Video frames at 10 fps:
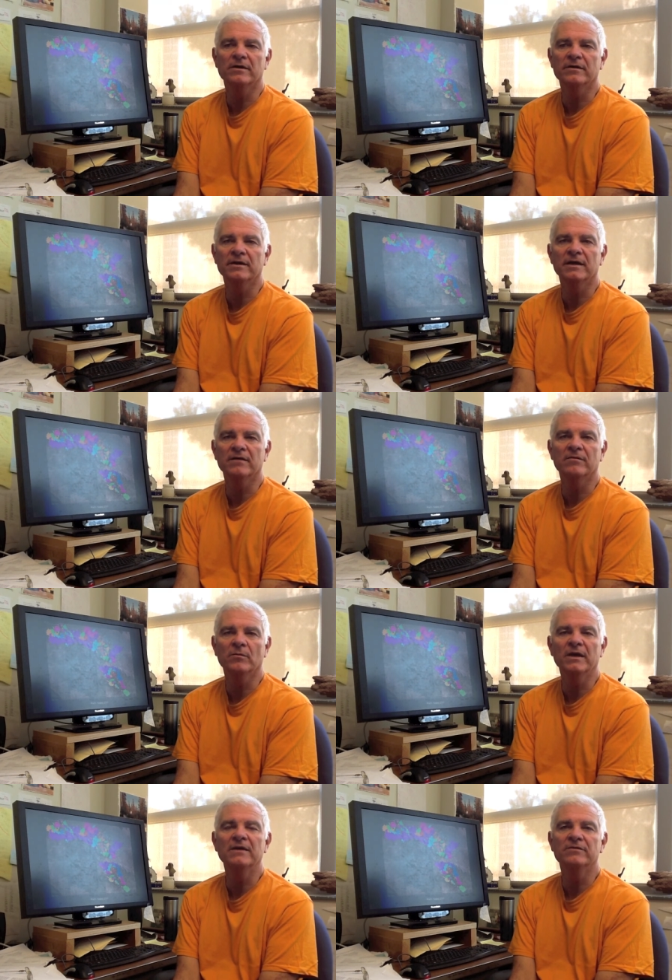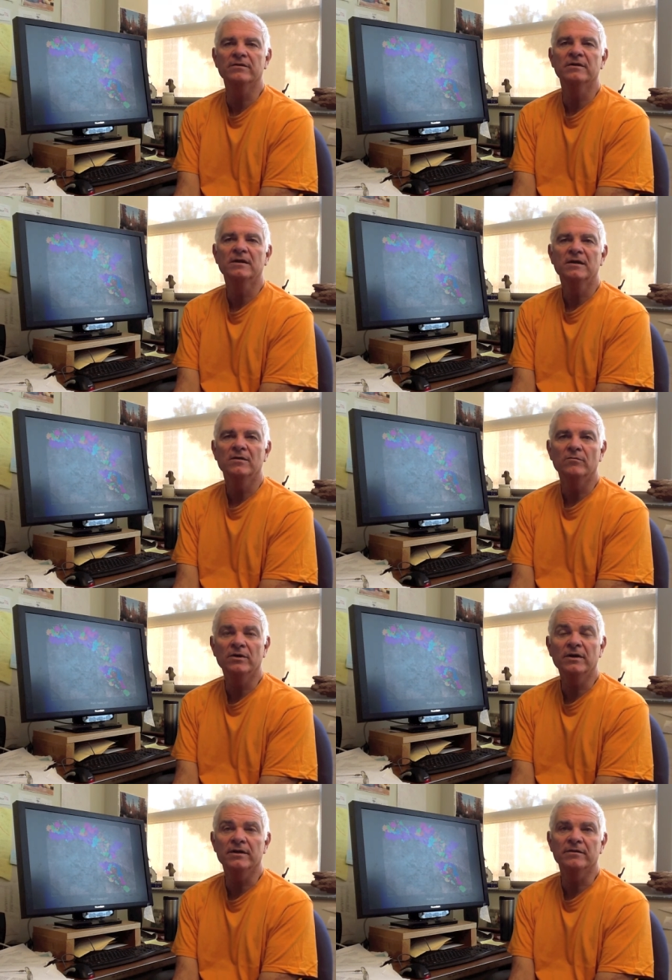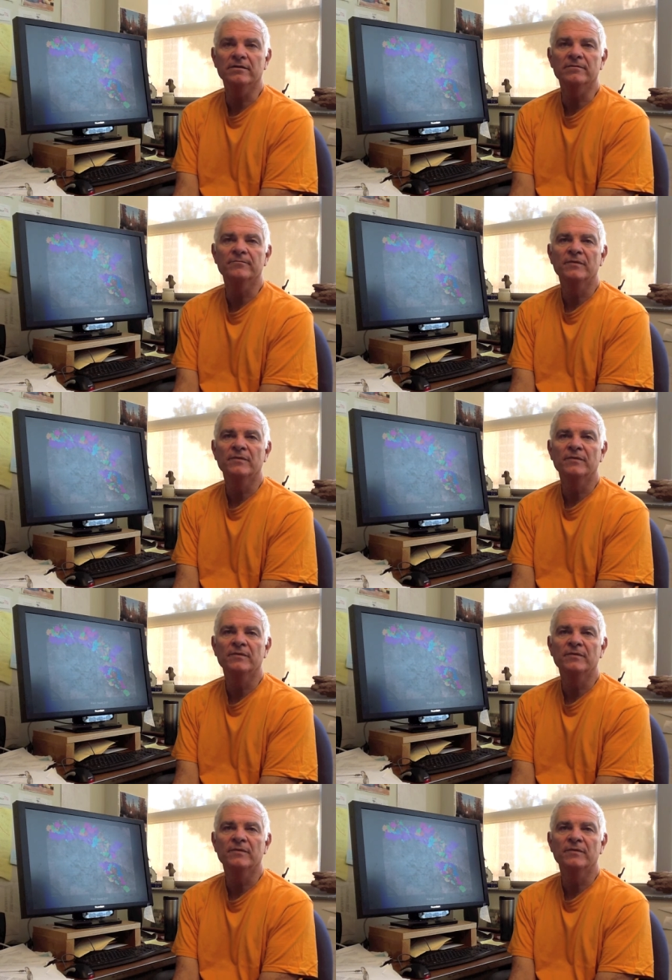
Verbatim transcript: going to have a major burning year.